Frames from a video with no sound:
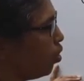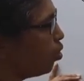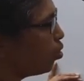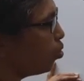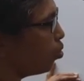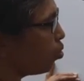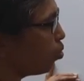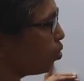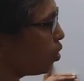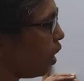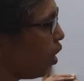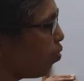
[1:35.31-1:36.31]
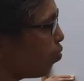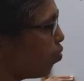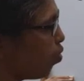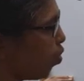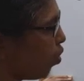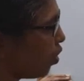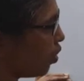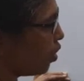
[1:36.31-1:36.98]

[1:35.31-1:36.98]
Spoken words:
2 2s are 4,